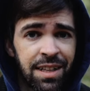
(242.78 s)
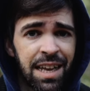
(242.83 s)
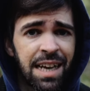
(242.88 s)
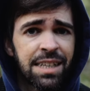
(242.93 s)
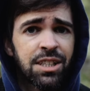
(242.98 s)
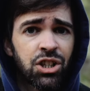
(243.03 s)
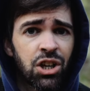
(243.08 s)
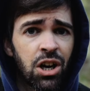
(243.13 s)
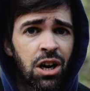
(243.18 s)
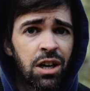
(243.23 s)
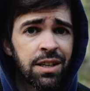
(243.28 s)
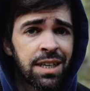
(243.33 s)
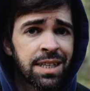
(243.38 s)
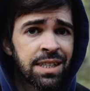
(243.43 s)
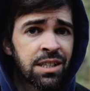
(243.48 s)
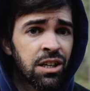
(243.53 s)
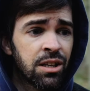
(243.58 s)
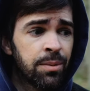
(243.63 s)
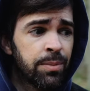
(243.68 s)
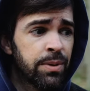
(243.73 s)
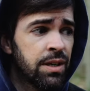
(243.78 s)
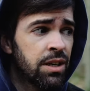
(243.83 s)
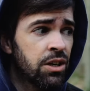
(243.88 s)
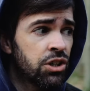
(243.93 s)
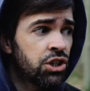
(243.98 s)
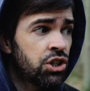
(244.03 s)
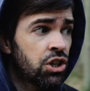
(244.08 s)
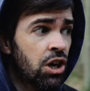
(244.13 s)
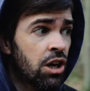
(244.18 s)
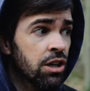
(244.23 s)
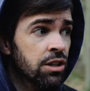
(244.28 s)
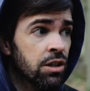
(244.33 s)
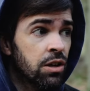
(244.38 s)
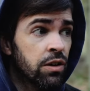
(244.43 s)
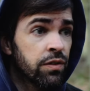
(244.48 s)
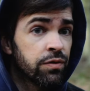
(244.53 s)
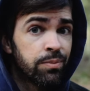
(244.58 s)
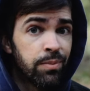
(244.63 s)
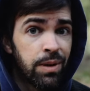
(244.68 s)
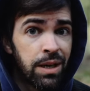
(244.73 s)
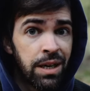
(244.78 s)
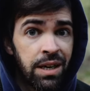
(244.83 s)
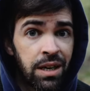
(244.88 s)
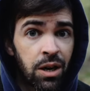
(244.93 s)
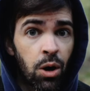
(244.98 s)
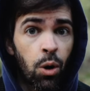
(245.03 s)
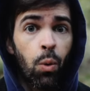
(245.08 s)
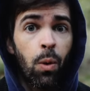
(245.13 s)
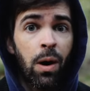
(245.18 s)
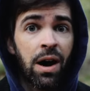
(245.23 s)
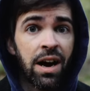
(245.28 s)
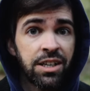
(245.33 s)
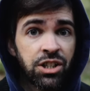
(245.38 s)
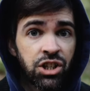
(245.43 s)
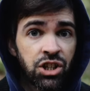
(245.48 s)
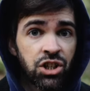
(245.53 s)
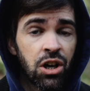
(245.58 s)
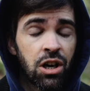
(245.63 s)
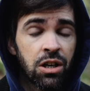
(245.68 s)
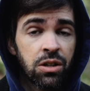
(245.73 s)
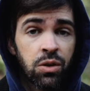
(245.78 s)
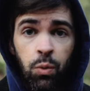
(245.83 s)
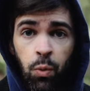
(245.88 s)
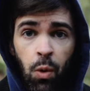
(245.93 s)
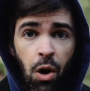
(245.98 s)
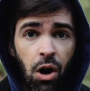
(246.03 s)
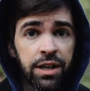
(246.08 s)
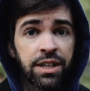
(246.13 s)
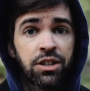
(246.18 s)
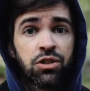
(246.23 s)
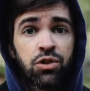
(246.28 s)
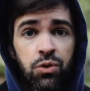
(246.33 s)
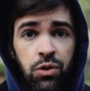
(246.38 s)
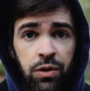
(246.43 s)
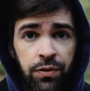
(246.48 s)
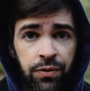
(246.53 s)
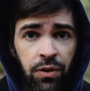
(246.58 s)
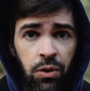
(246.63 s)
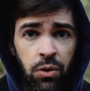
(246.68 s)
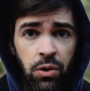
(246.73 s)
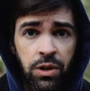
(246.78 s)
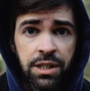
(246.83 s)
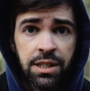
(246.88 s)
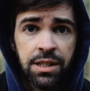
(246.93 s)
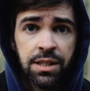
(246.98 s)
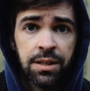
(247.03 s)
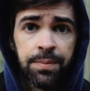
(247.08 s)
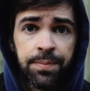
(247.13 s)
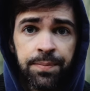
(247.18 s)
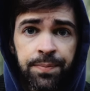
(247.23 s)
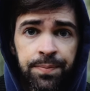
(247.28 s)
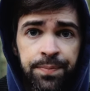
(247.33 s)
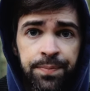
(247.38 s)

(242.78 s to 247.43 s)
The next shot is gonna be a shot of me, a wide shot, walking through the forest.